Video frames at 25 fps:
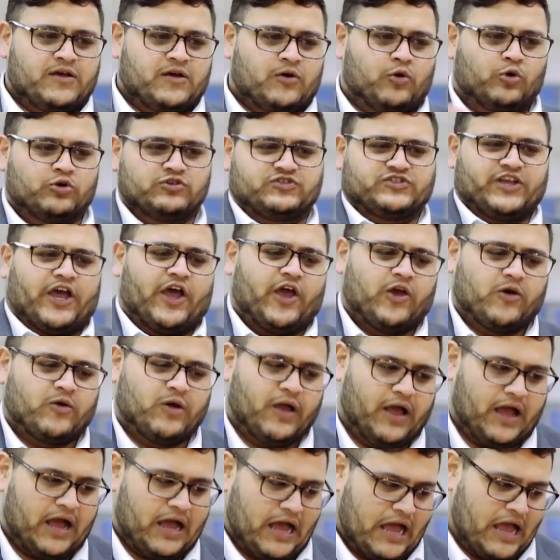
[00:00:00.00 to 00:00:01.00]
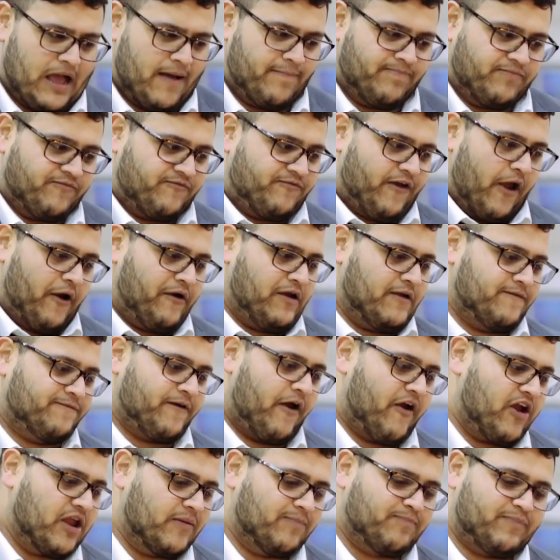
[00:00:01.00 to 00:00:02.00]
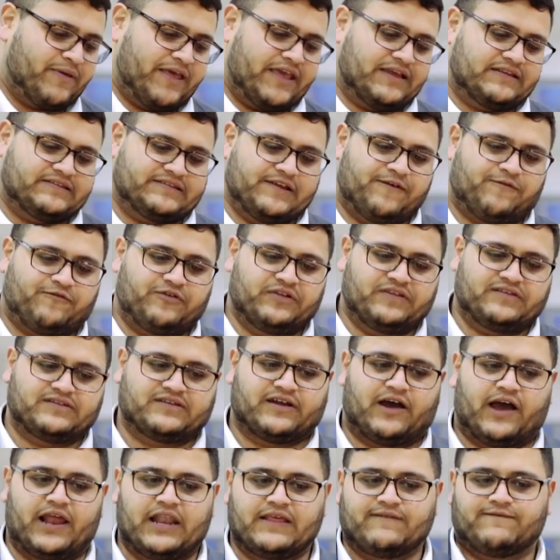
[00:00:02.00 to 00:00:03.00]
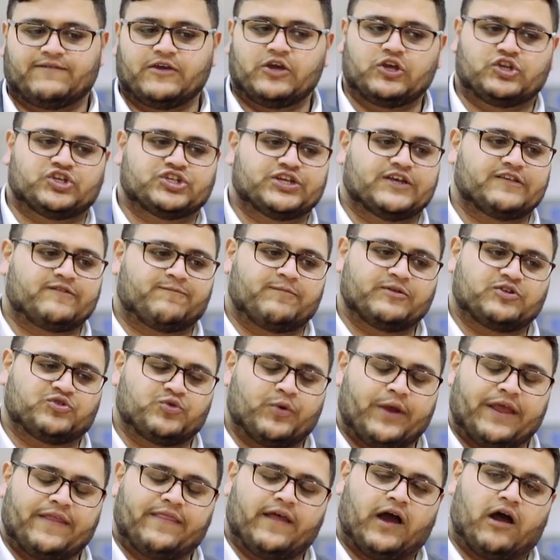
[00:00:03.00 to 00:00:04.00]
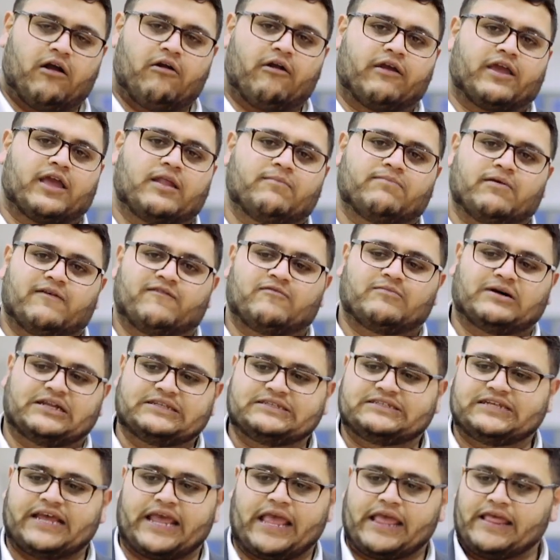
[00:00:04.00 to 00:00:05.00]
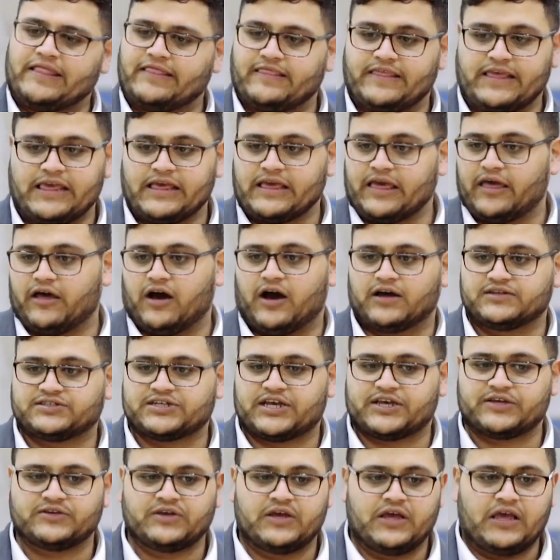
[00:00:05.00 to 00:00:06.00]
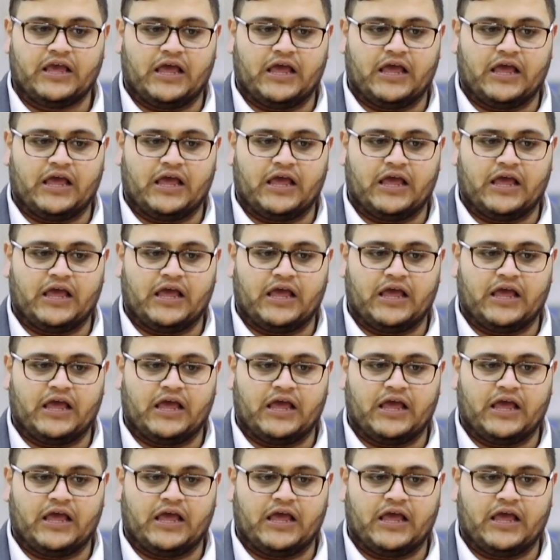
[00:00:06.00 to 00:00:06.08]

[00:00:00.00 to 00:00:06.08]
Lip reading: Also, very big different styling features between the Huracan Performante and the Gallardo.